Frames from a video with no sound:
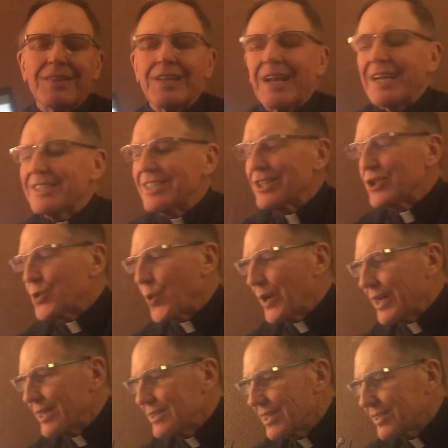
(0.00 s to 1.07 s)
in the
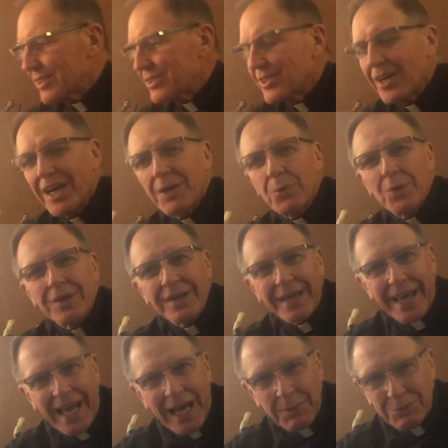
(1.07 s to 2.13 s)
1920s, at the time when
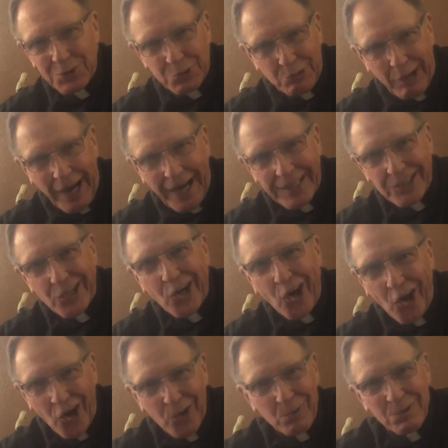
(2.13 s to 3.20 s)
abstract
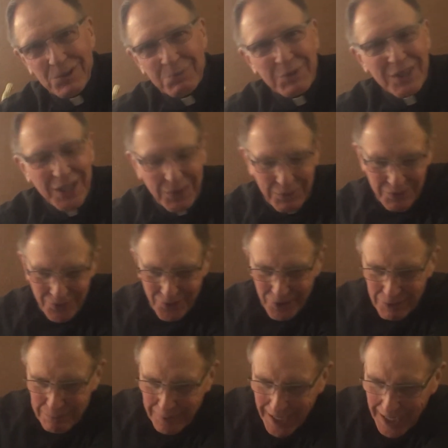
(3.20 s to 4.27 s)
art was becoming
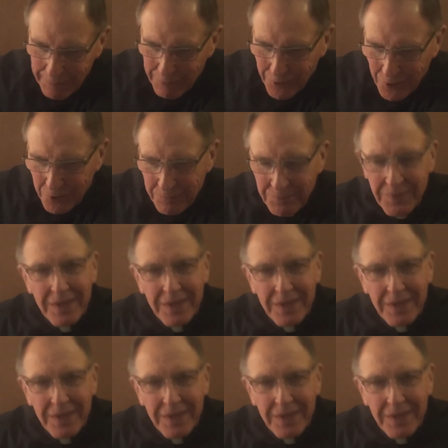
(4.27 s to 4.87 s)
very popular.